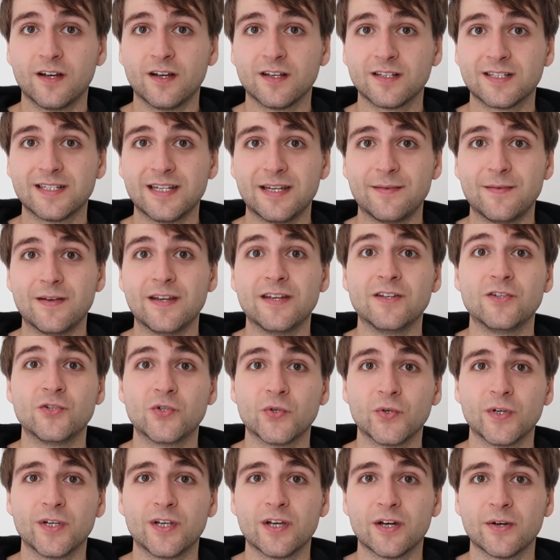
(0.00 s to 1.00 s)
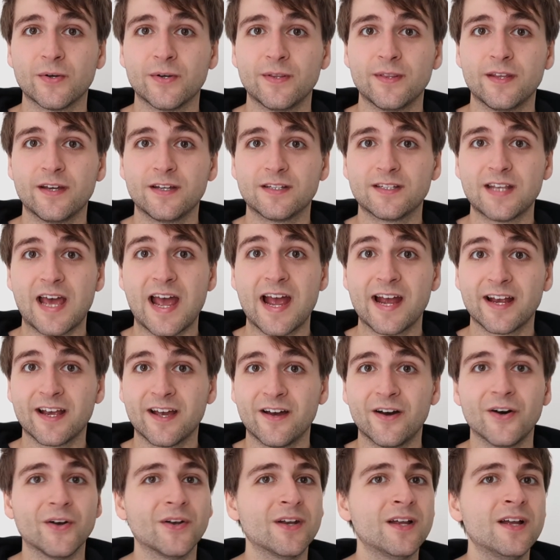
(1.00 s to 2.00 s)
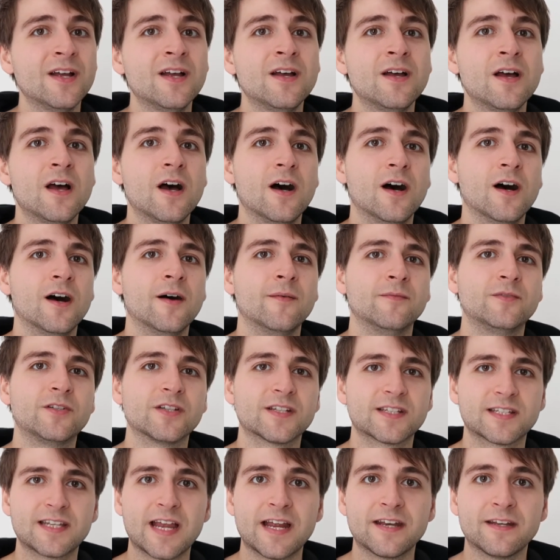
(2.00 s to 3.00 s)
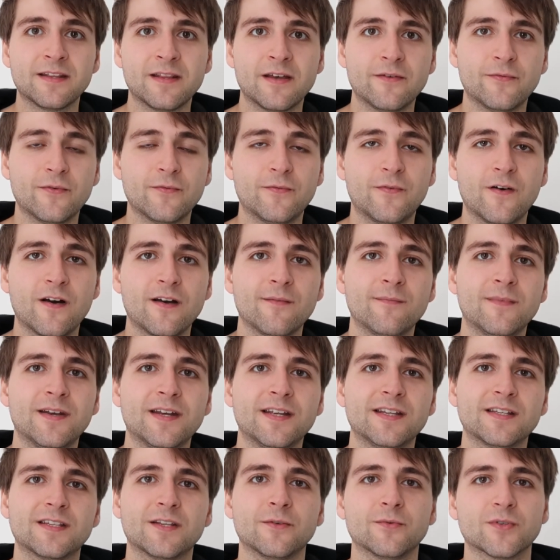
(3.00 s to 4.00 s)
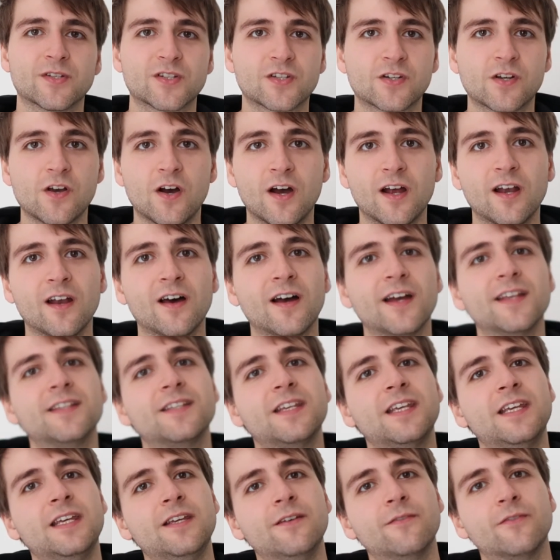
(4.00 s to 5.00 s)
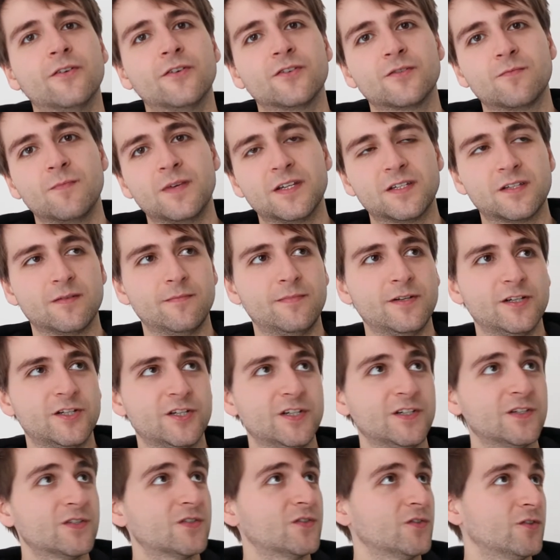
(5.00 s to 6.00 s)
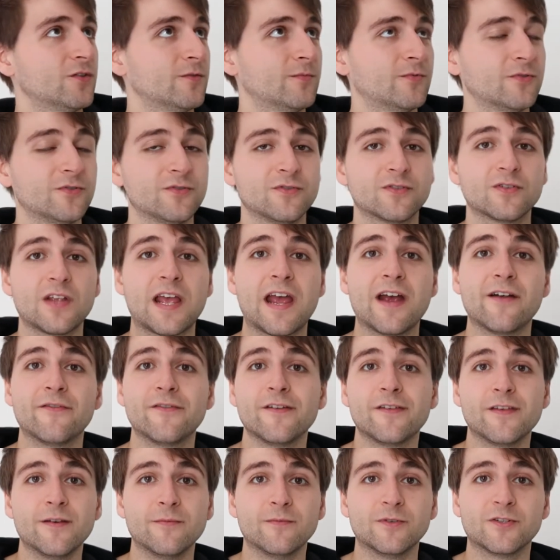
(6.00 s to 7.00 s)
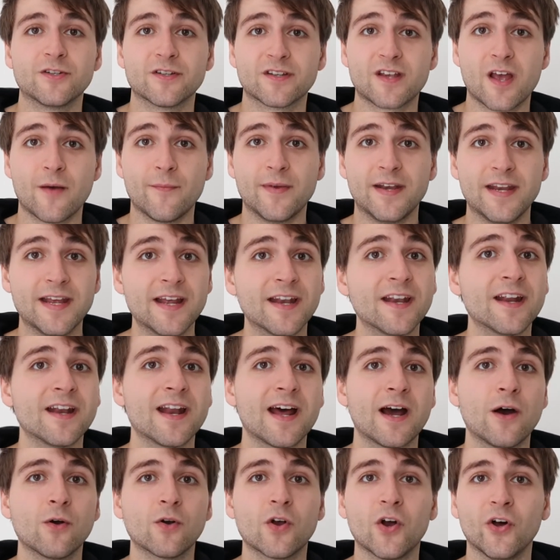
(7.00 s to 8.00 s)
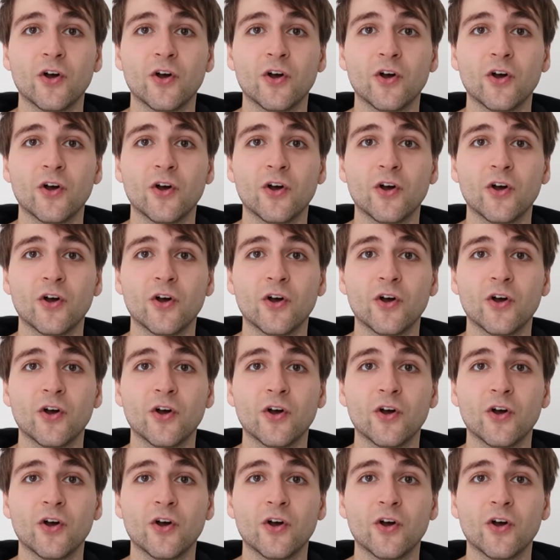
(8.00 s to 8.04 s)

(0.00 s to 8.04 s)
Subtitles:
car scene, enjoy going there to hang out. Just standing there for 5 minutes, there were Skylines, Evos, Mitsubishi, Subarus, everything was just coming in and out